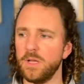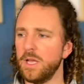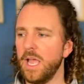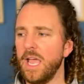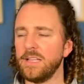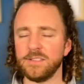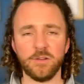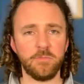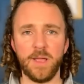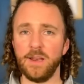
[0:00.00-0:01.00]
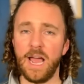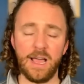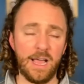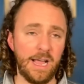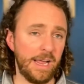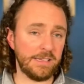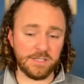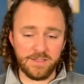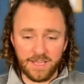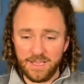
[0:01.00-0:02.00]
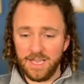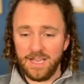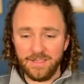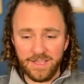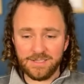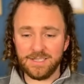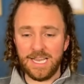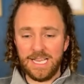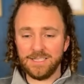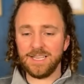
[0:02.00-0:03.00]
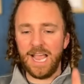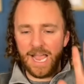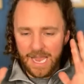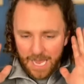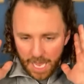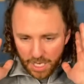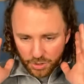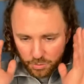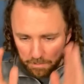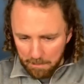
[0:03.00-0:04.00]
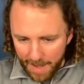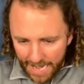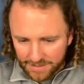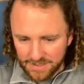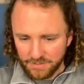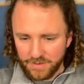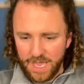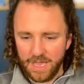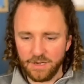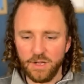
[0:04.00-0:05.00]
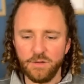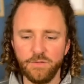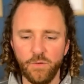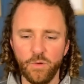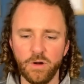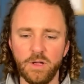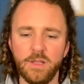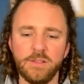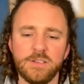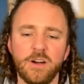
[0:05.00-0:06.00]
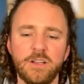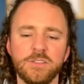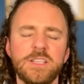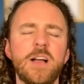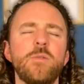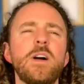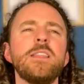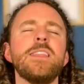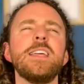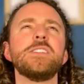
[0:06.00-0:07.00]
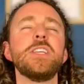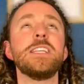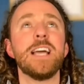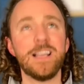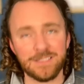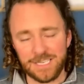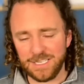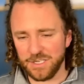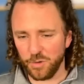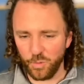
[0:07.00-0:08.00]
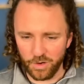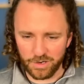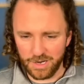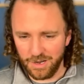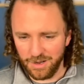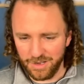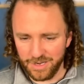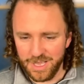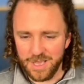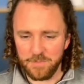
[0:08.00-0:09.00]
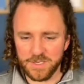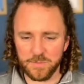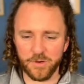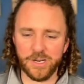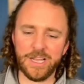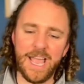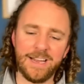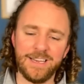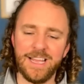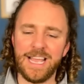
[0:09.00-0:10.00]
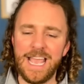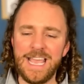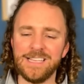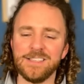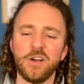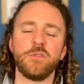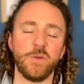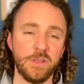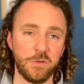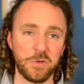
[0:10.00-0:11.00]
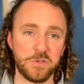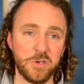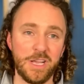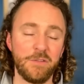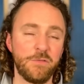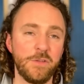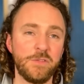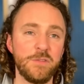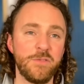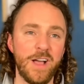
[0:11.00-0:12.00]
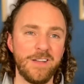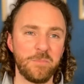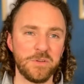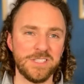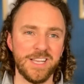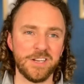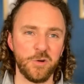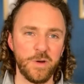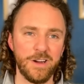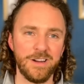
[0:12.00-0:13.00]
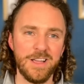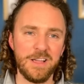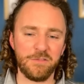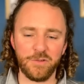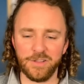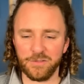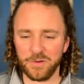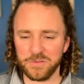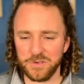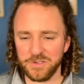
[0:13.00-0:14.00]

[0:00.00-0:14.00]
And so, man, I just think this is a massive get for the Tar Heels. Now, one thing she does need to work on, Miss Maria Gakdeng, is her free throw shooting, a 55% career free throw shooter.